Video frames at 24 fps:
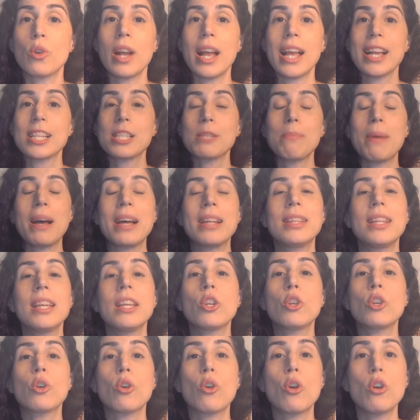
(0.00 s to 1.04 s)
expanding
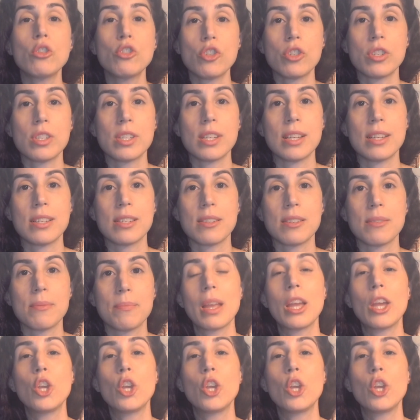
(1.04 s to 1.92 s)
your consciousness.